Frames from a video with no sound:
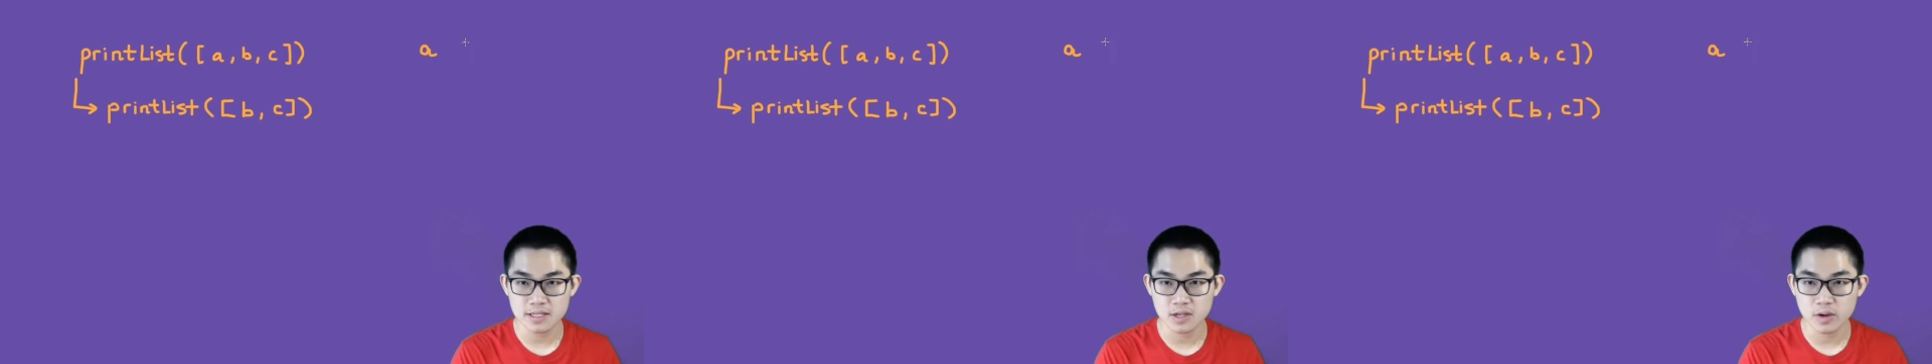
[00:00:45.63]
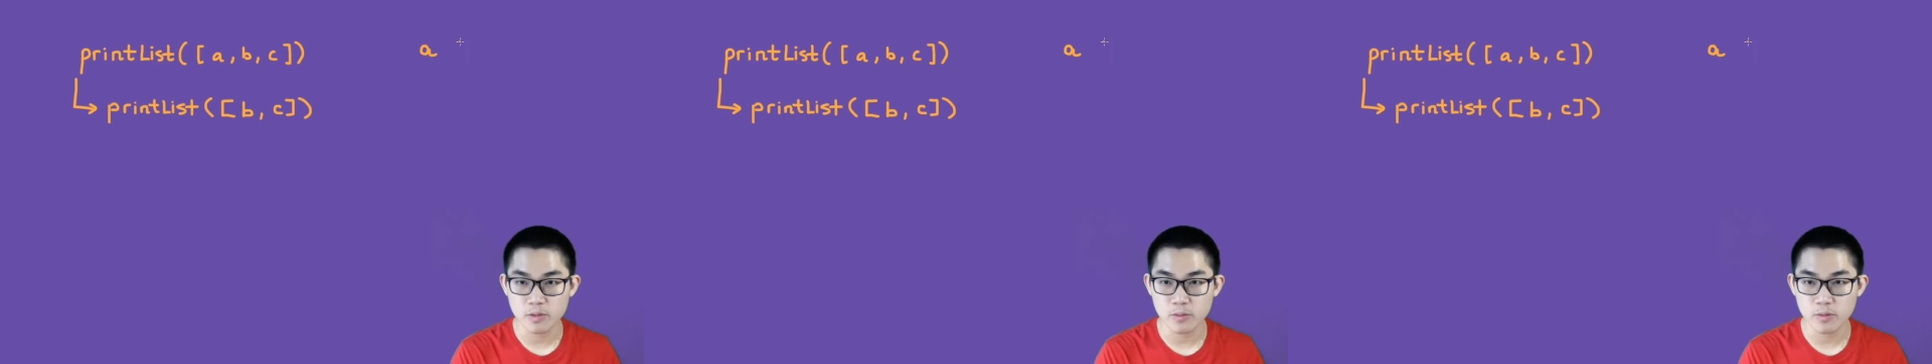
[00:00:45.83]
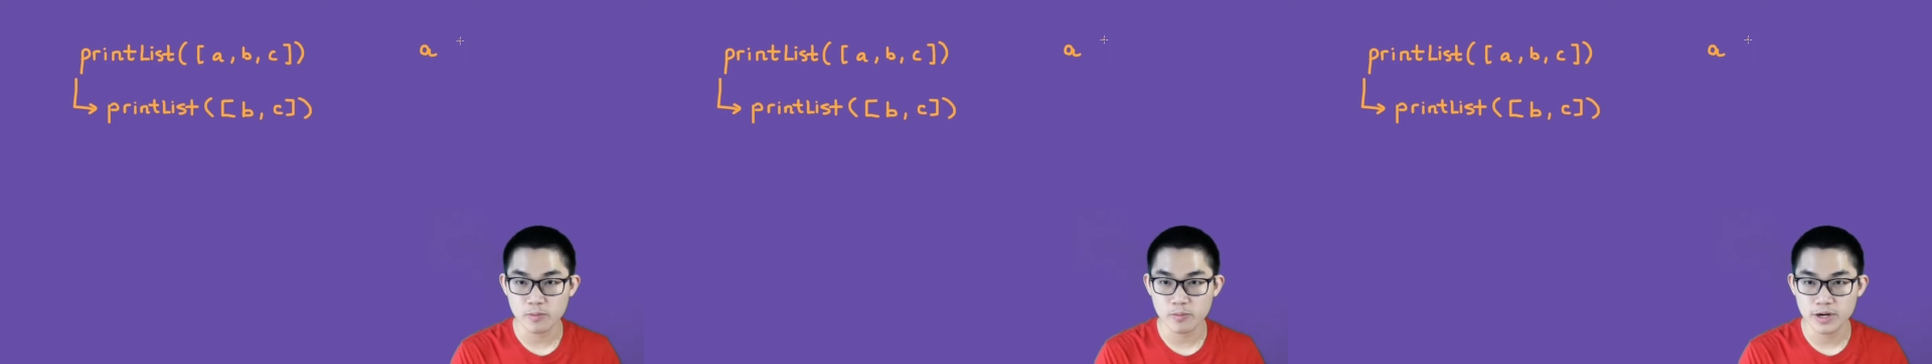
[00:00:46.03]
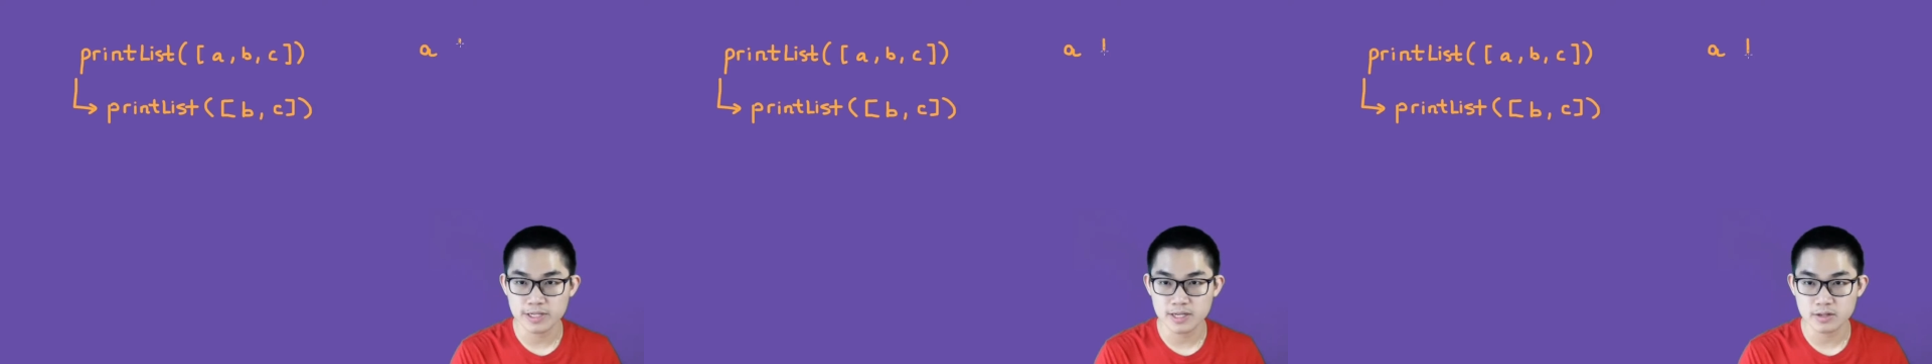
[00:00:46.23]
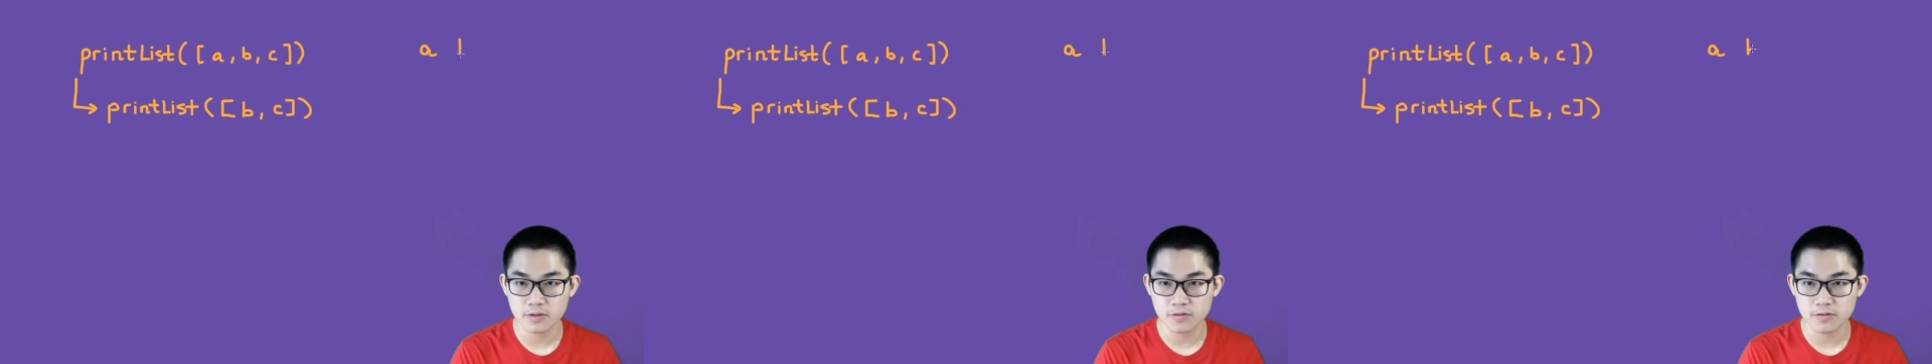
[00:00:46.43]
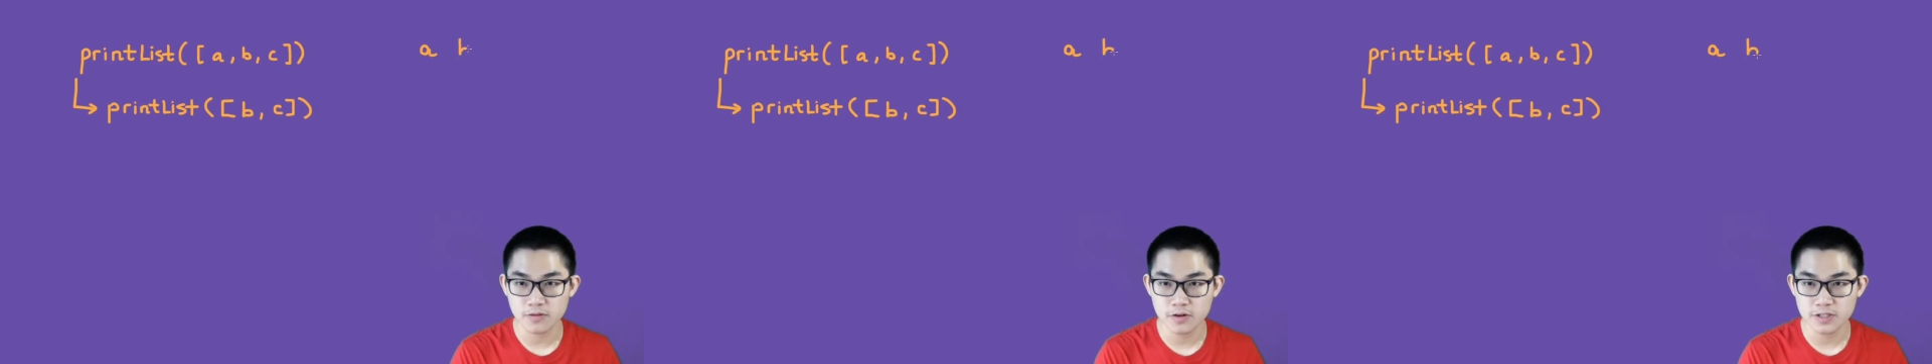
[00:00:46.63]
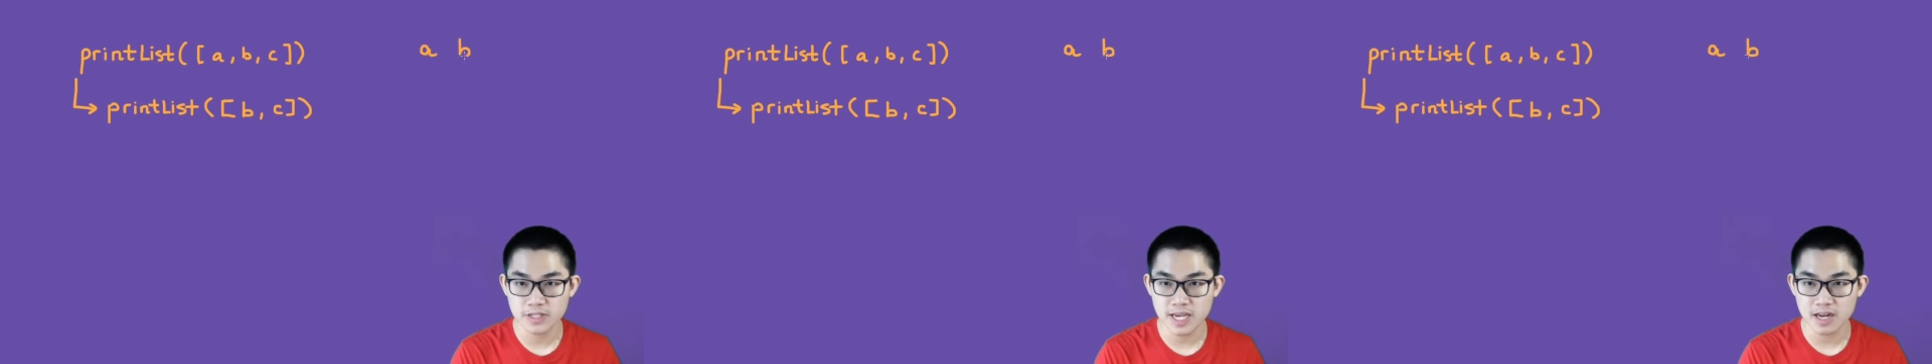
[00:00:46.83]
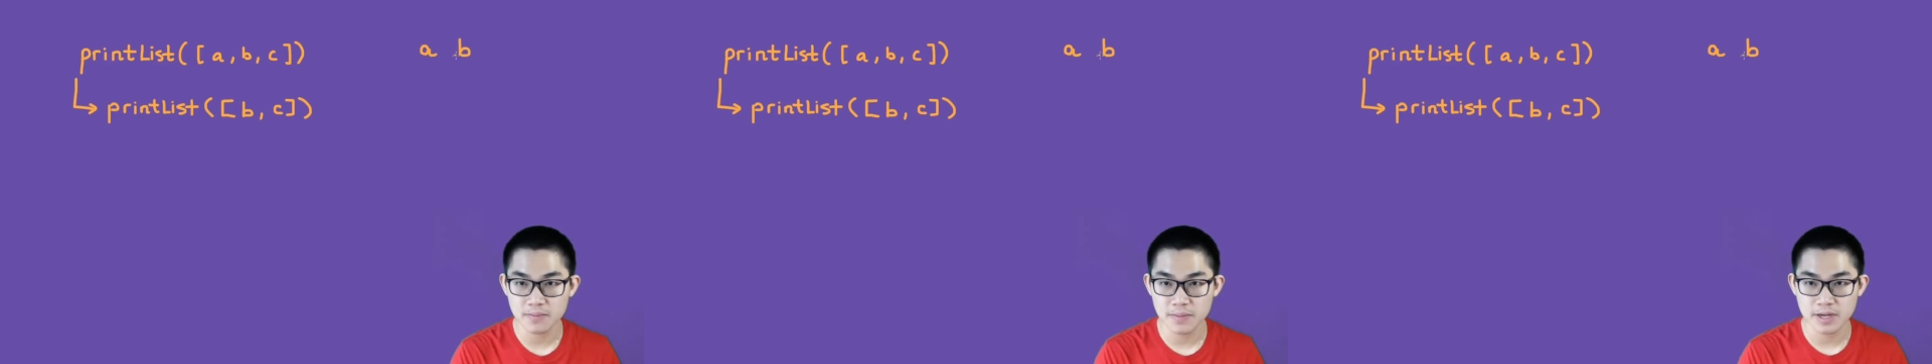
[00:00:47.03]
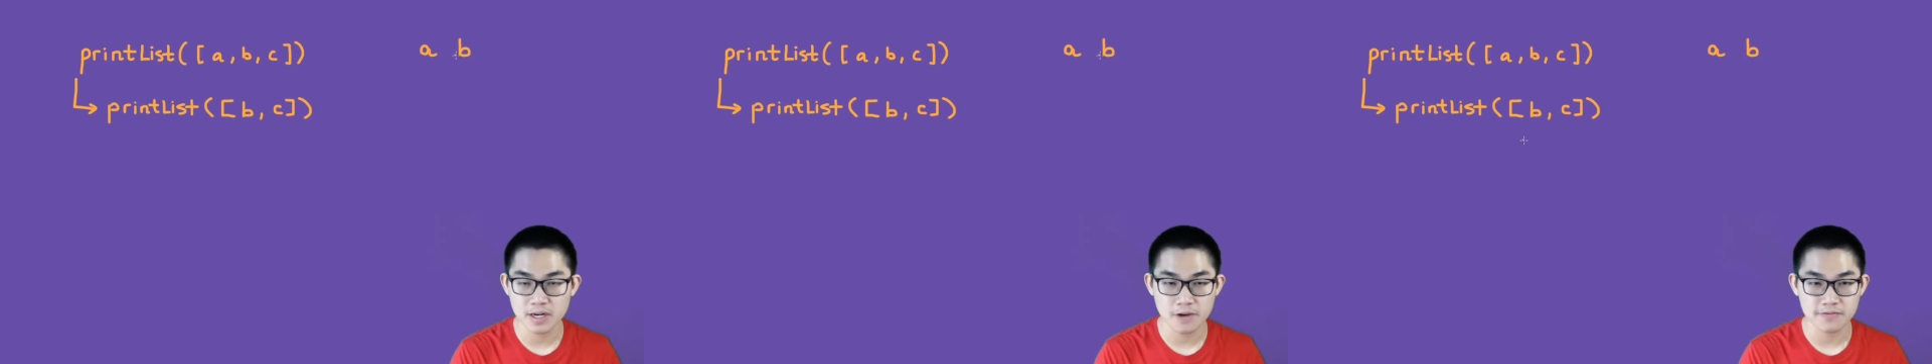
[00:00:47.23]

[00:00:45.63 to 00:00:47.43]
So it will print out the first element